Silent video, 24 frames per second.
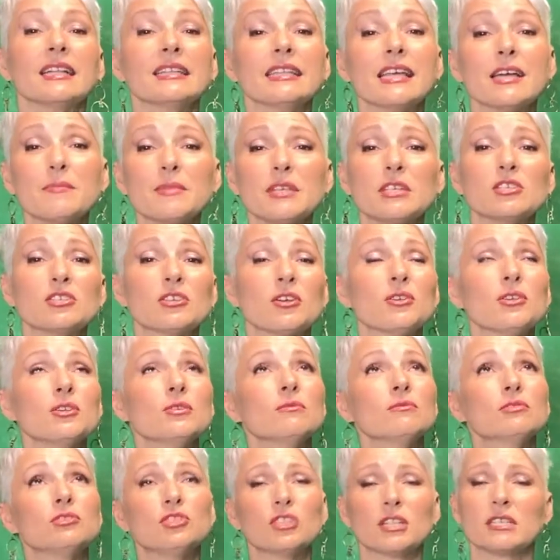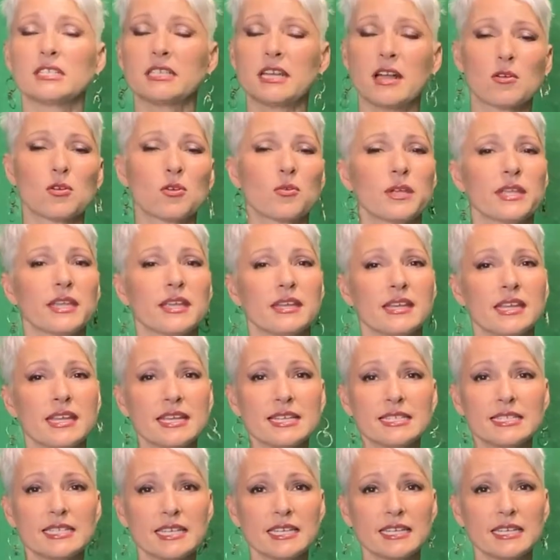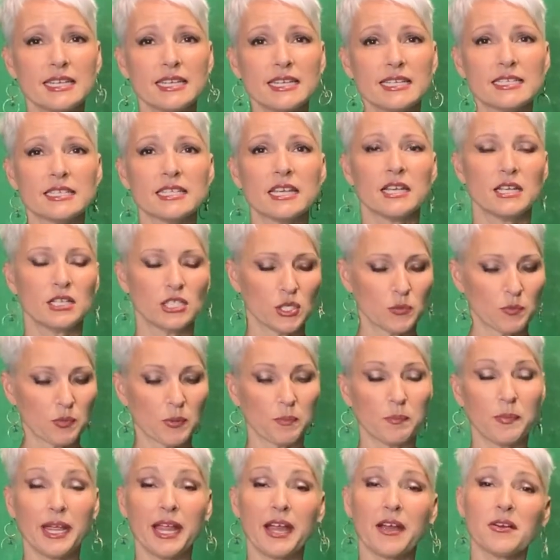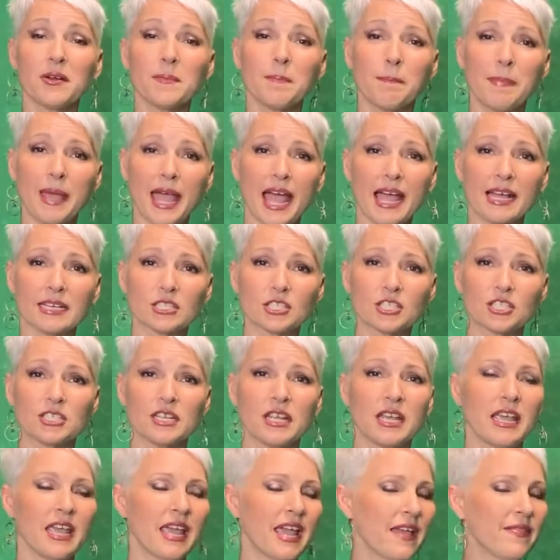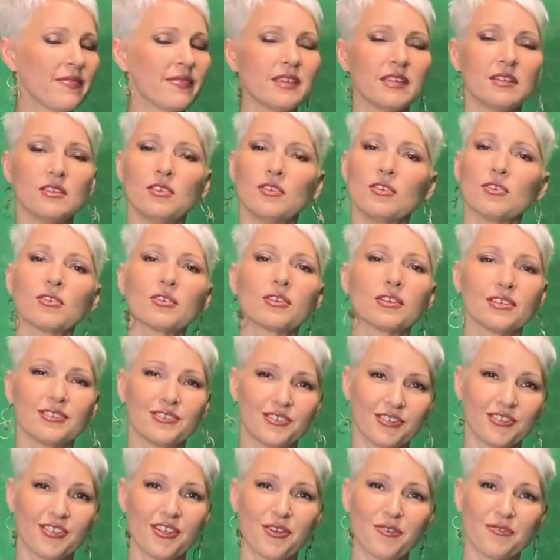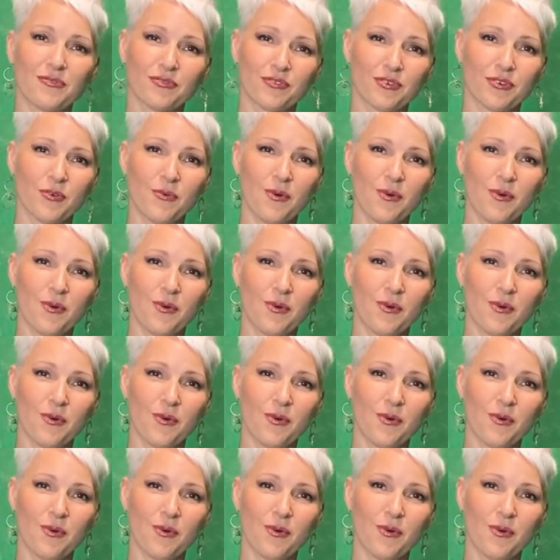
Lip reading: Let me show you just how quick and easy it is to prepare a batch, and then you're good to go for a